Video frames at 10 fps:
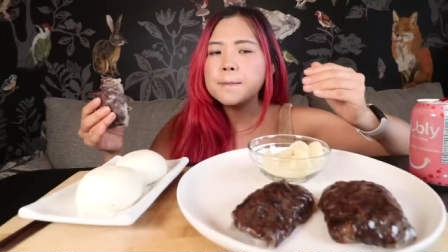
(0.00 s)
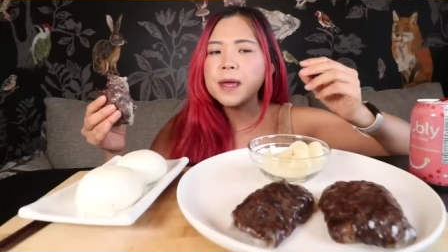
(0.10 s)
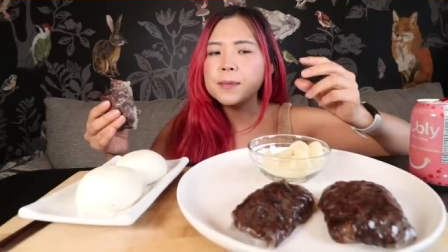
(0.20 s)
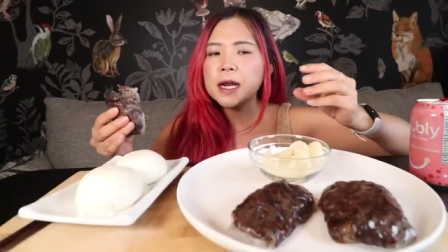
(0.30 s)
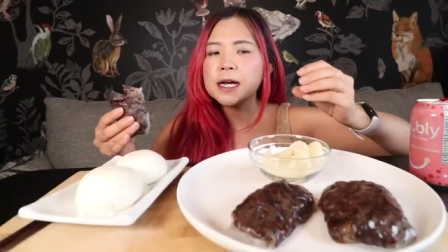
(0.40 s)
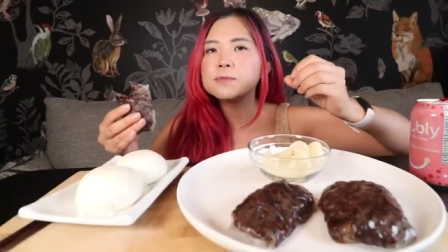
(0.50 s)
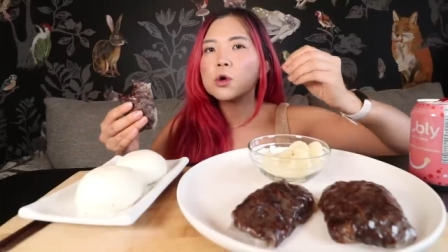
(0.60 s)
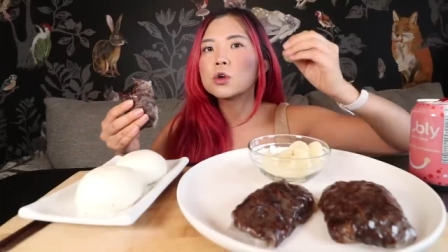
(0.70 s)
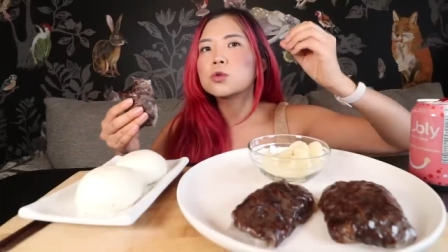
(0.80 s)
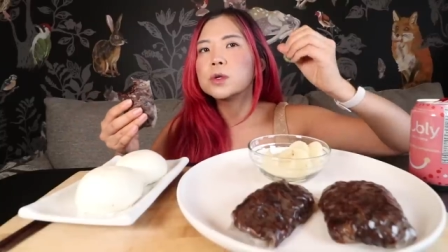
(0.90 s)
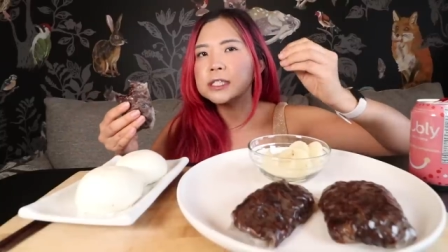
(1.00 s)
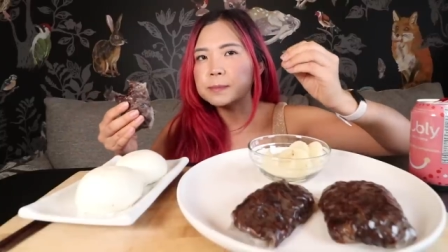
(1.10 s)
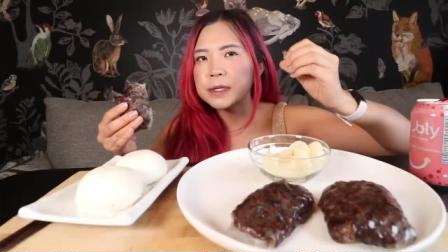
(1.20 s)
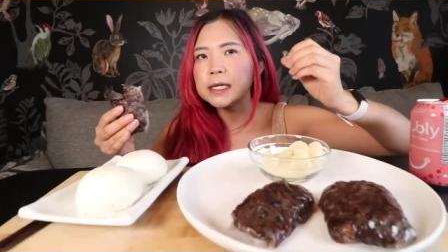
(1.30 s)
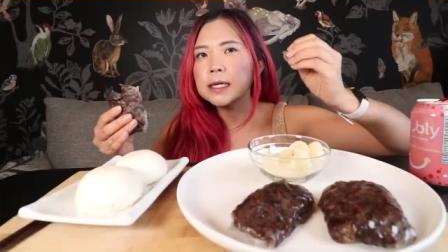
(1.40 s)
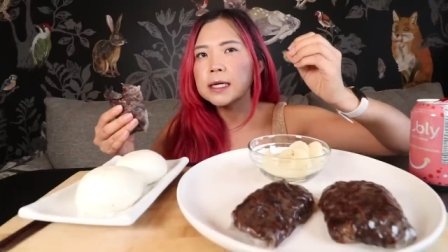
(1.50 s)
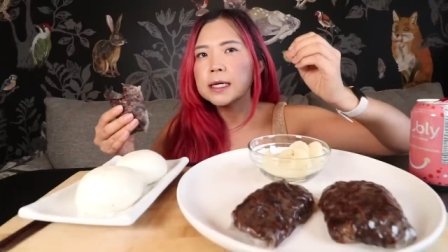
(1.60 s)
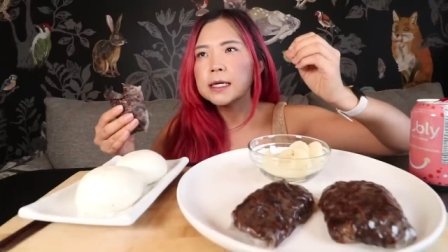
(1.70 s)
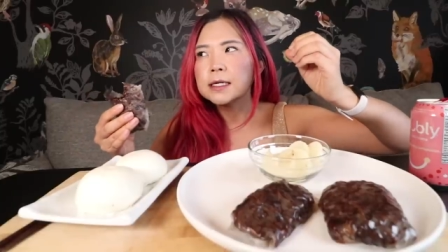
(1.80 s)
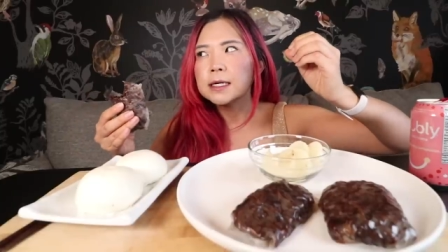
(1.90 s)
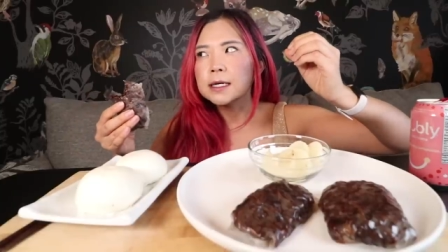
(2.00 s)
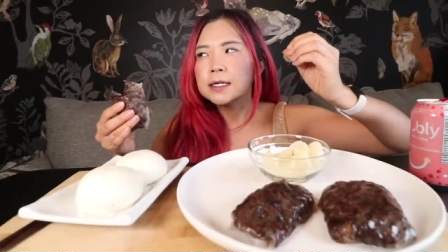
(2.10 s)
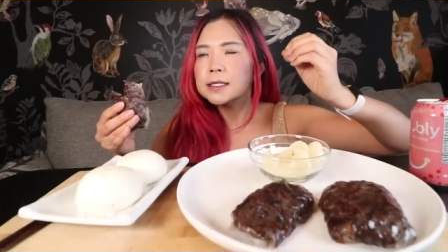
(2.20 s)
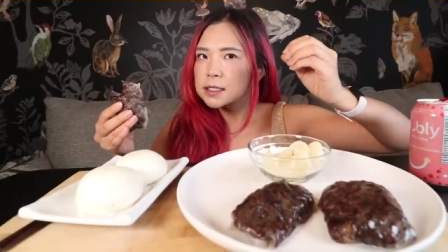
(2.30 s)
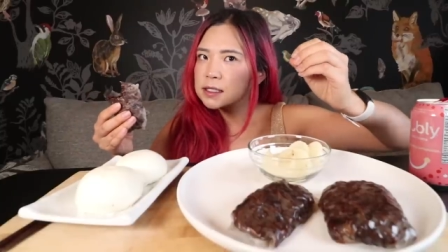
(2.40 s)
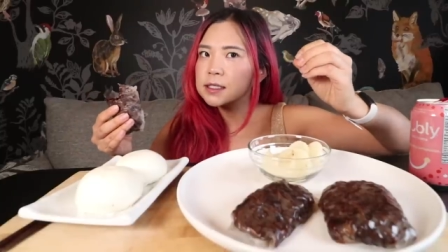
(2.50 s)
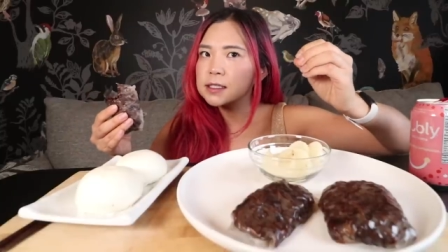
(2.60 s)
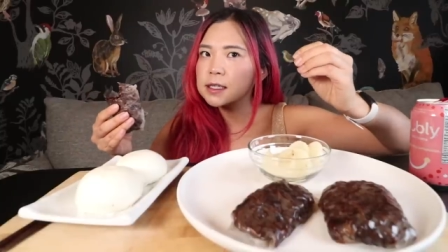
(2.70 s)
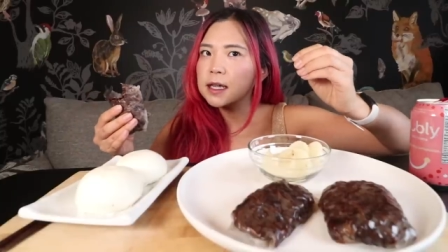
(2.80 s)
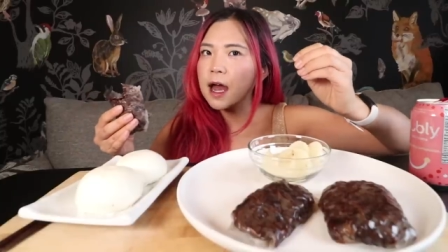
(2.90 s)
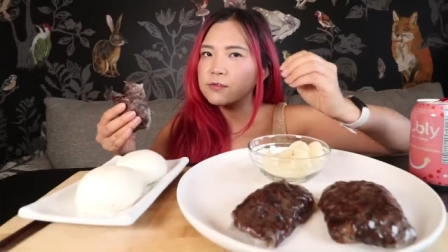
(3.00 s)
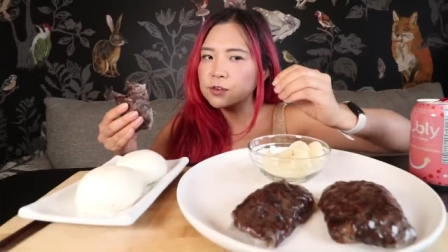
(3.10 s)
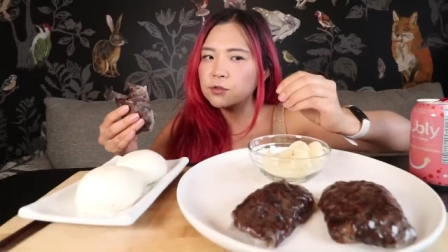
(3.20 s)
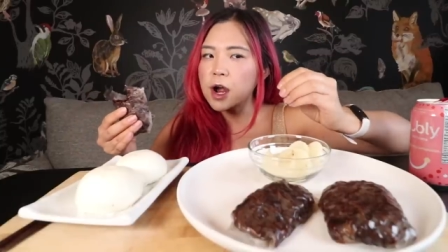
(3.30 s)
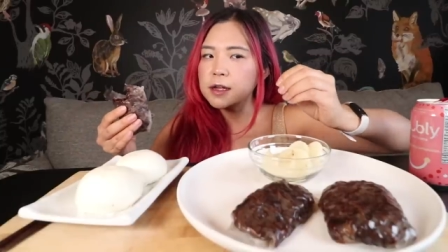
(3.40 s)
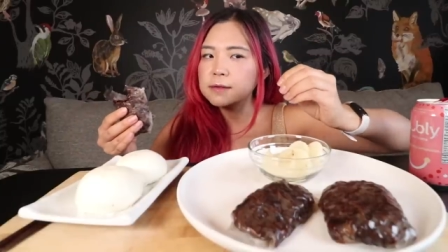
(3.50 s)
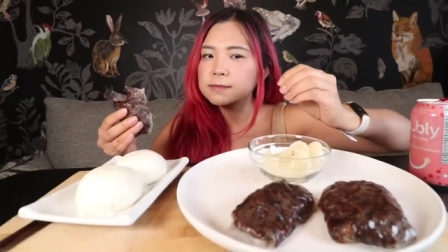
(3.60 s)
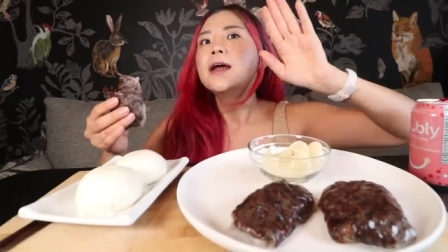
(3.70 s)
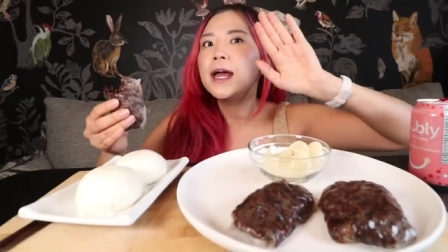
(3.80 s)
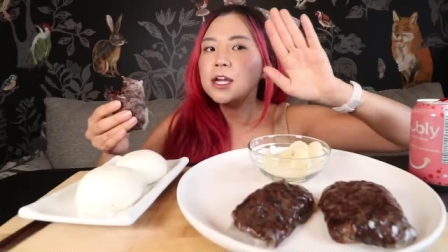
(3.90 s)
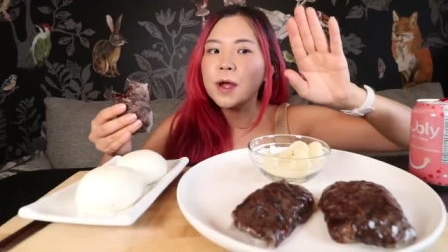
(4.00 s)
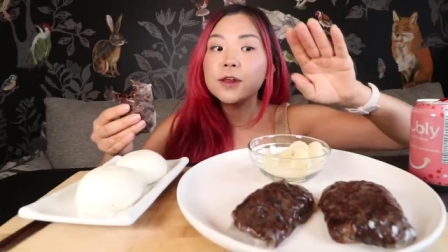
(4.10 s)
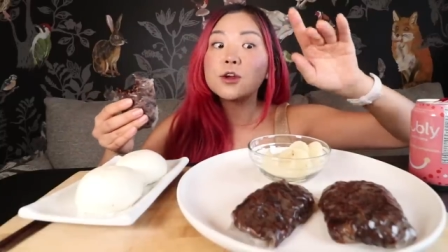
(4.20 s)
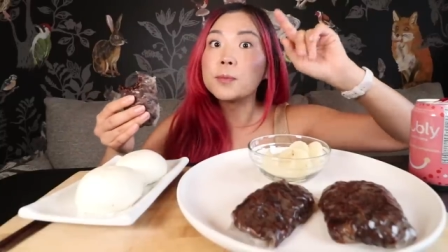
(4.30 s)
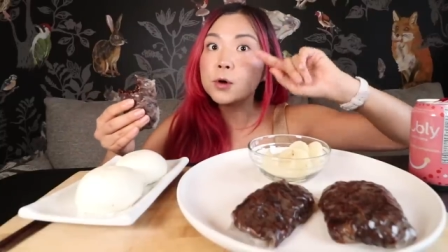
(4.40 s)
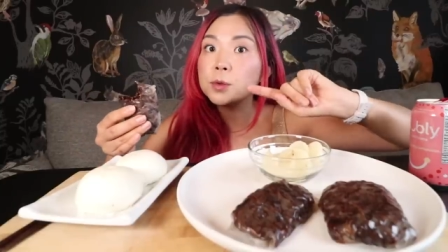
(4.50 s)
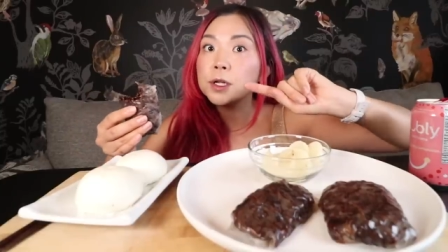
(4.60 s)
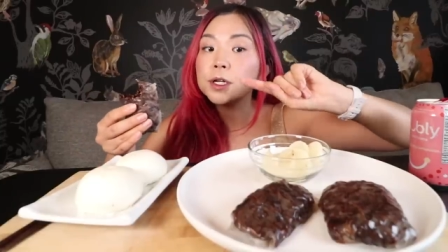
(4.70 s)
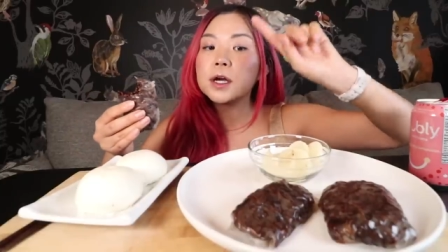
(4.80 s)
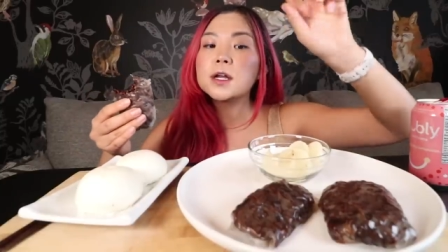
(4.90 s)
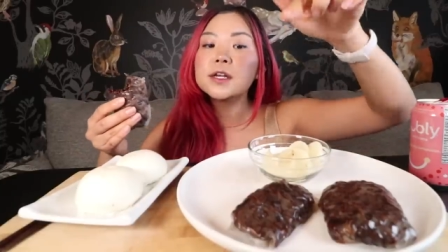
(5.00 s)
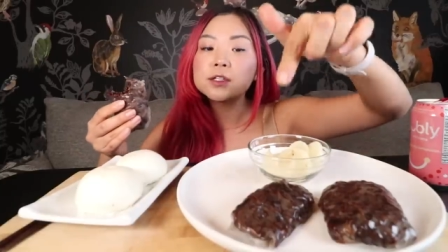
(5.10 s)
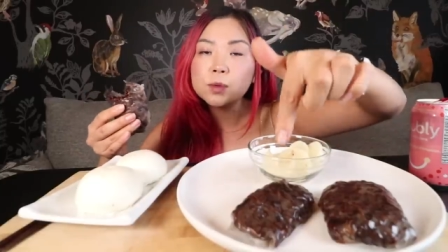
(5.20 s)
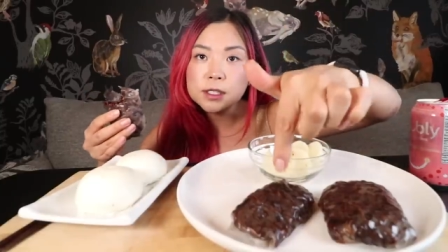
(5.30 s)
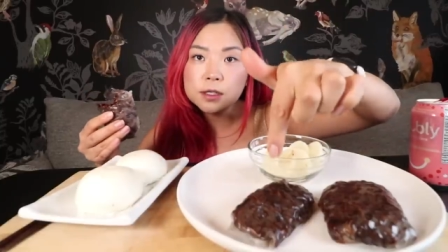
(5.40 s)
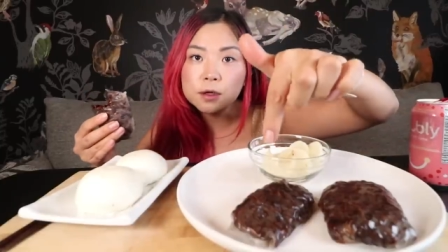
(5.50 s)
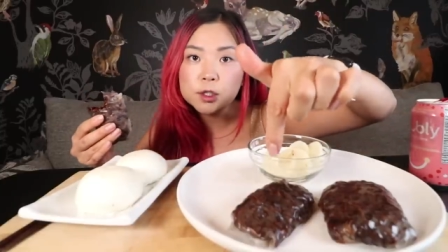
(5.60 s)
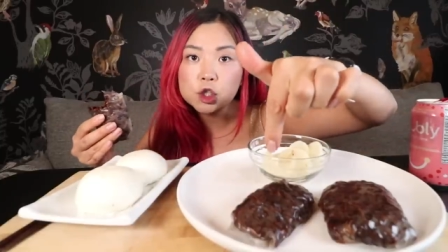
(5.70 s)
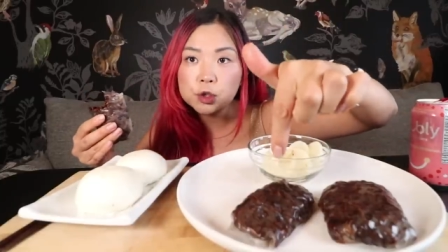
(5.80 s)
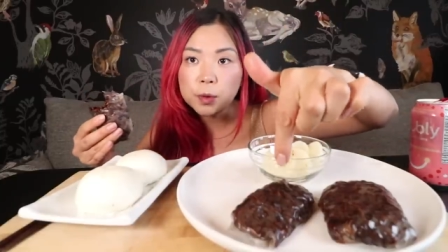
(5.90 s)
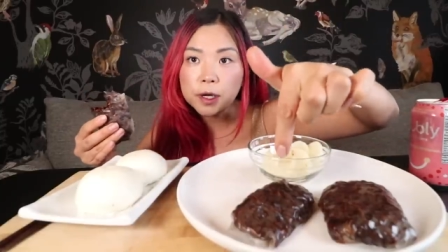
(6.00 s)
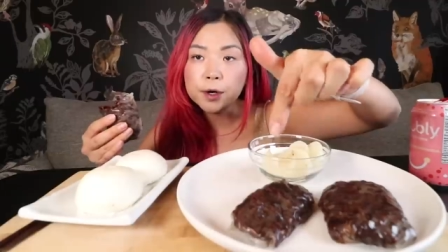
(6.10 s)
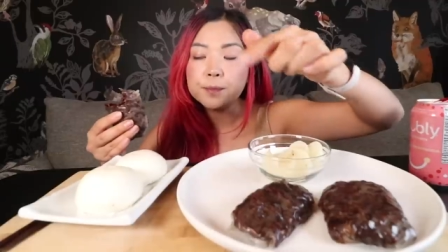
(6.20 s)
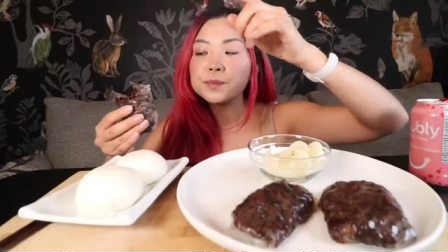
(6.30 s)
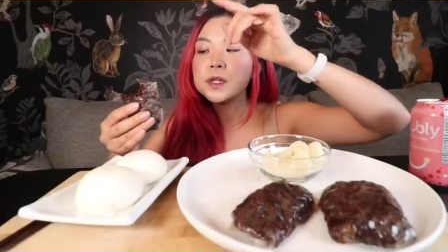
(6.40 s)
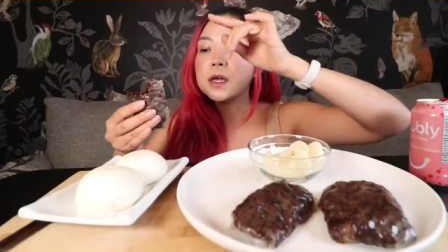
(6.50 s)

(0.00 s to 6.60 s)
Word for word: Maybe it has a more crispy consistency after frying. Anyway, they're both really good. This one's a little bit chewier,